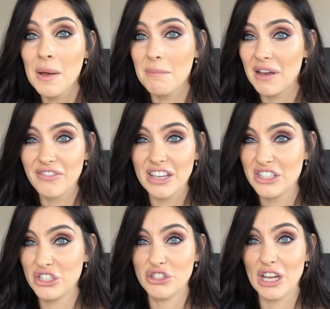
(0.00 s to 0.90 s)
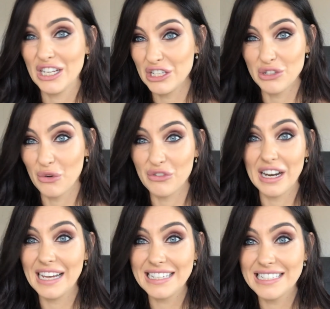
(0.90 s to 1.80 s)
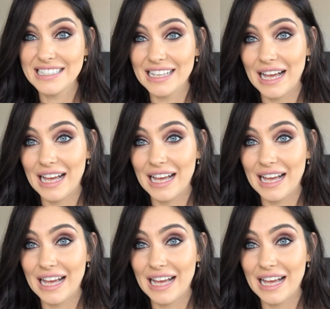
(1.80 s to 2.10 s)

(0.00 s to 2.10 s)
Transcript: my face has changed overnight,